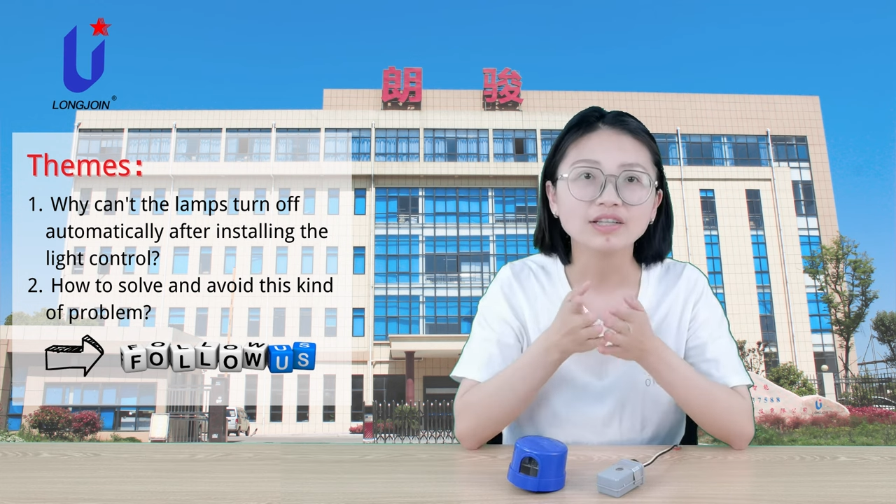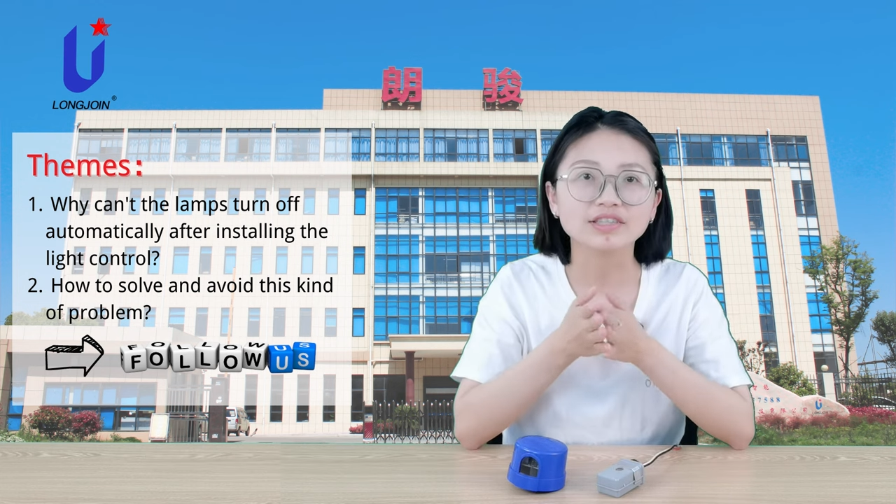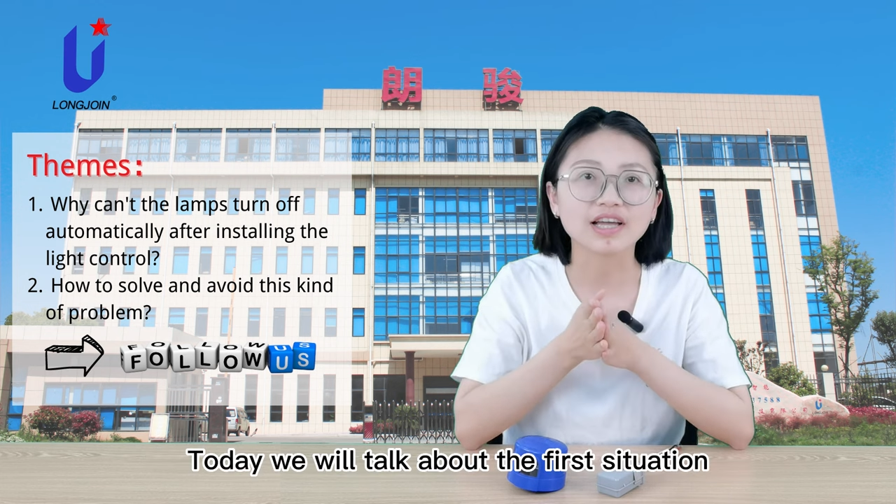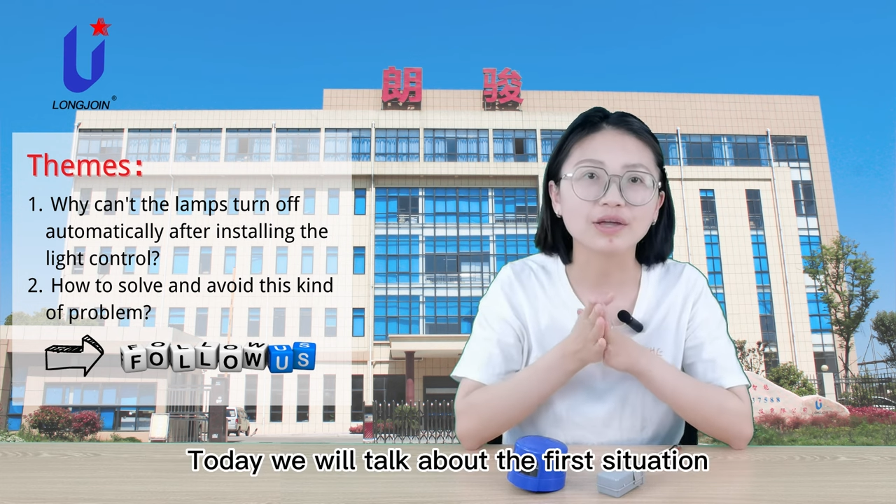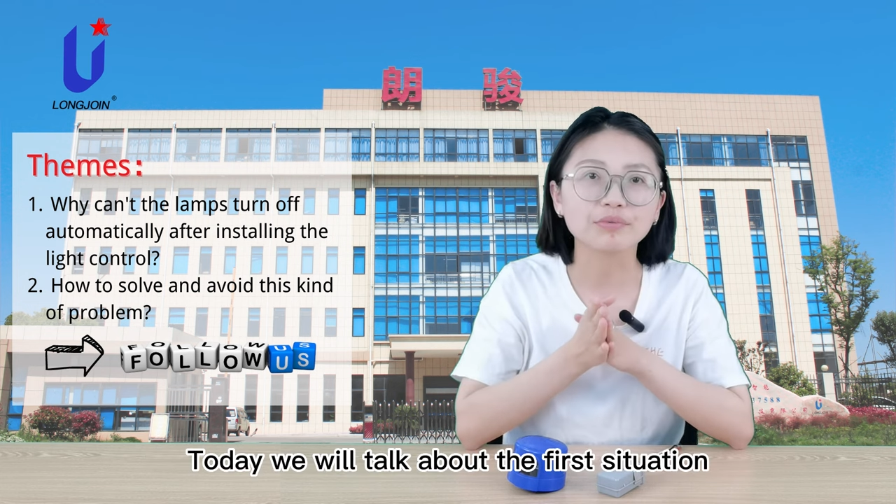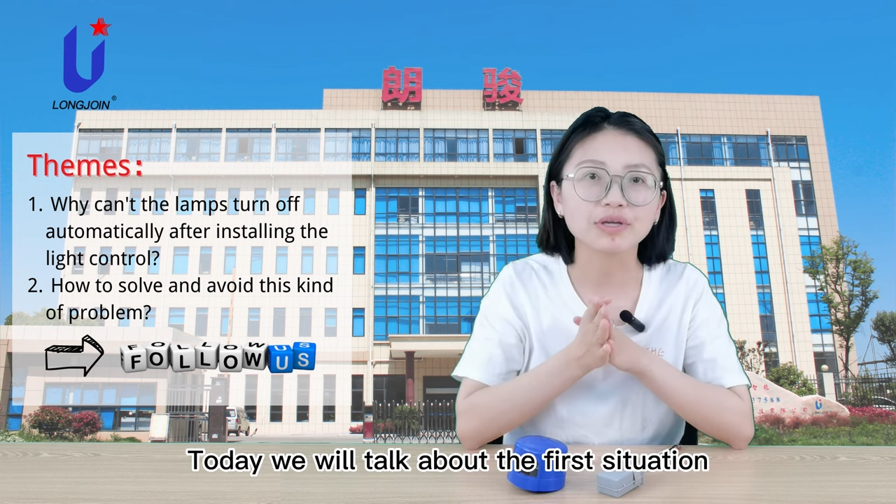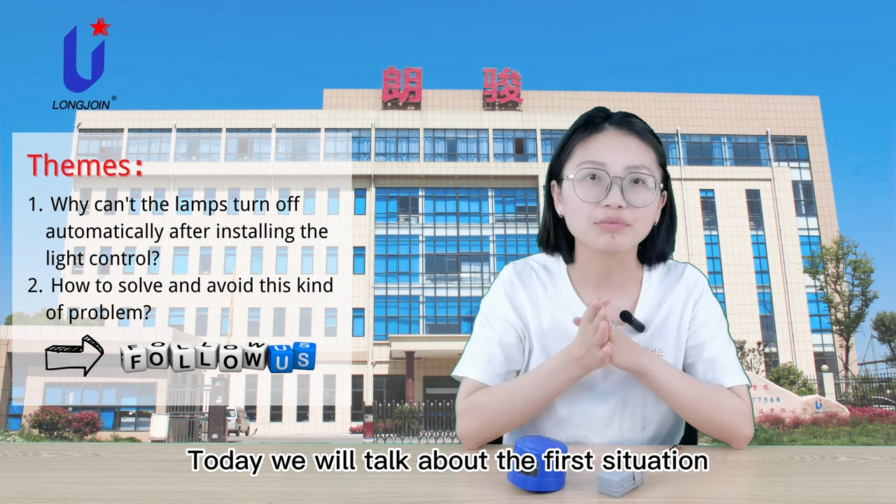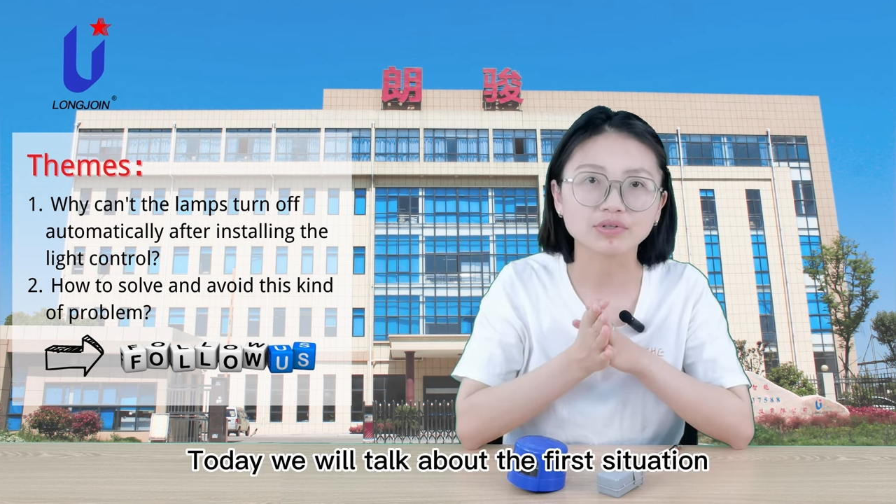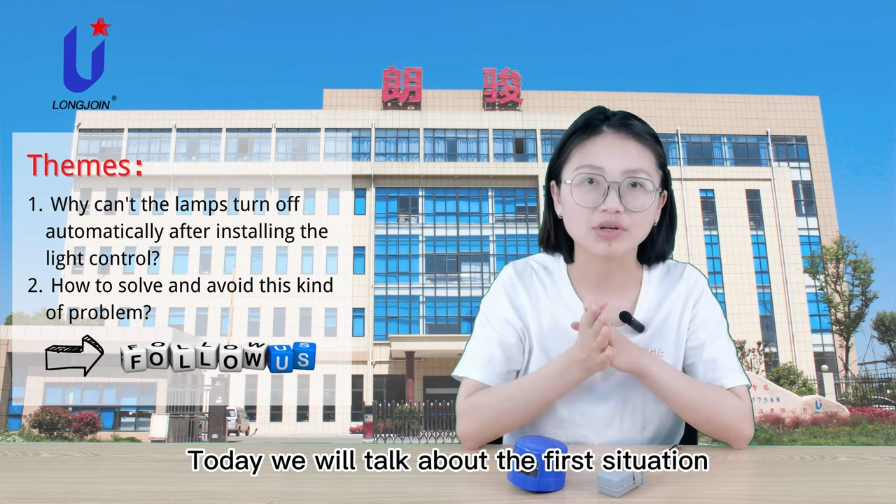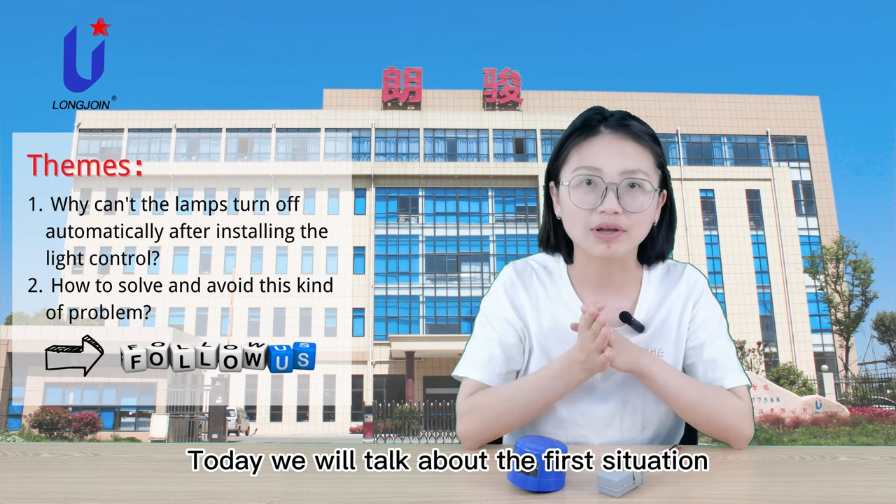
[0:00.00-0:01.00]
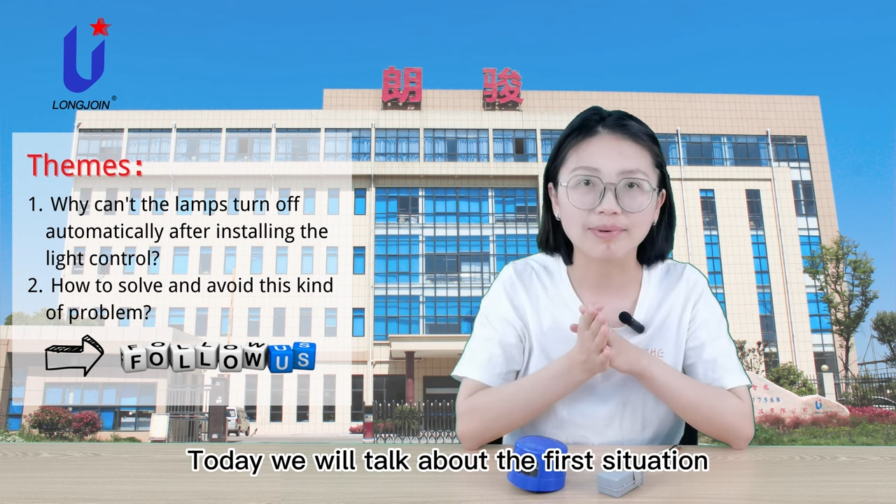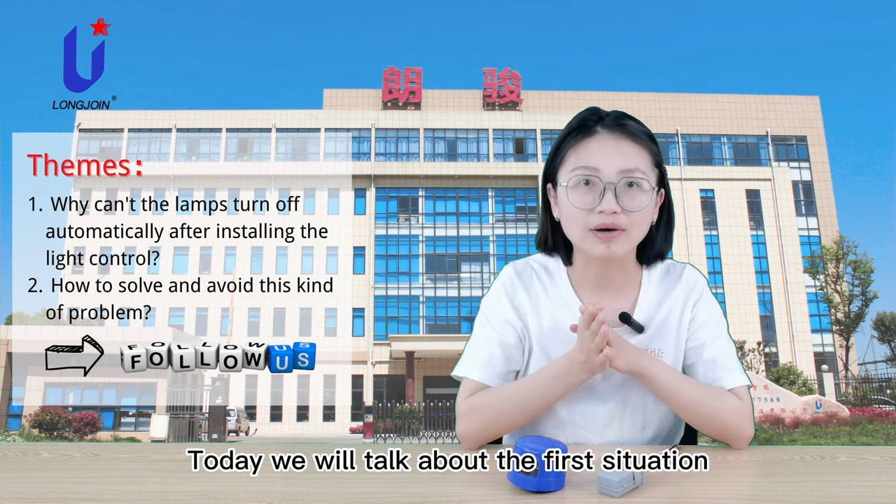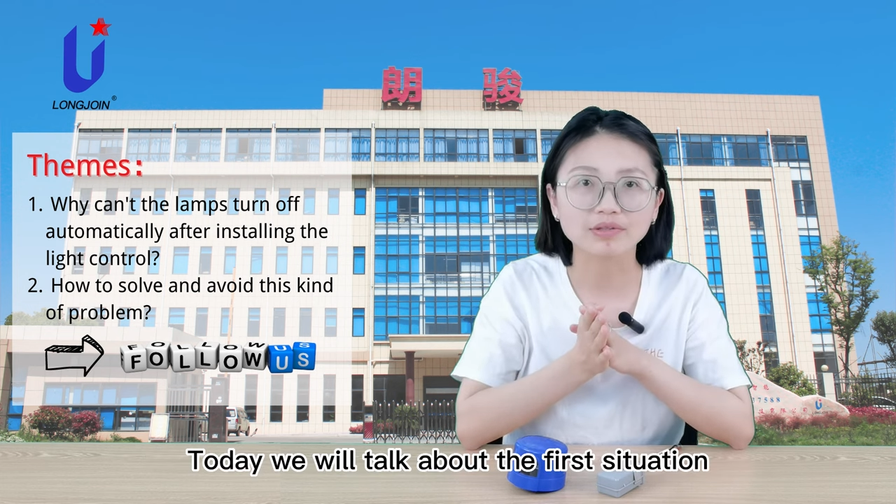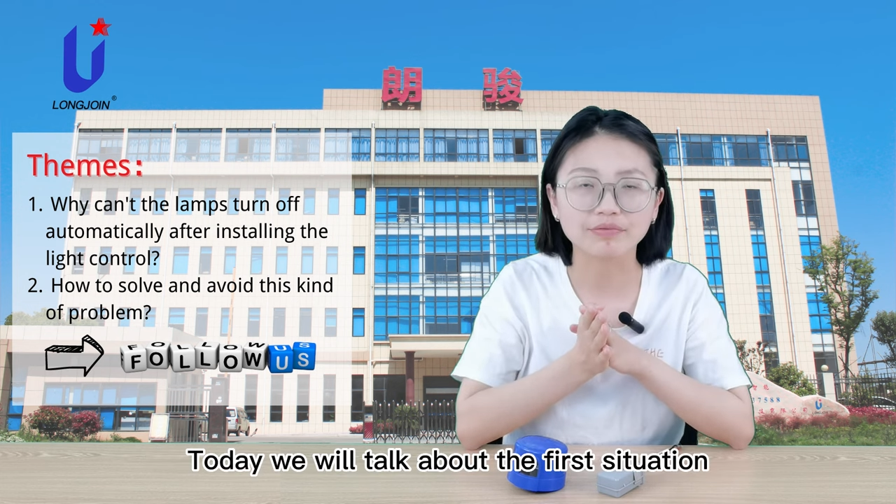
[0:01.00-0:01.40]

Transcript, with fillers: Today, we will talk about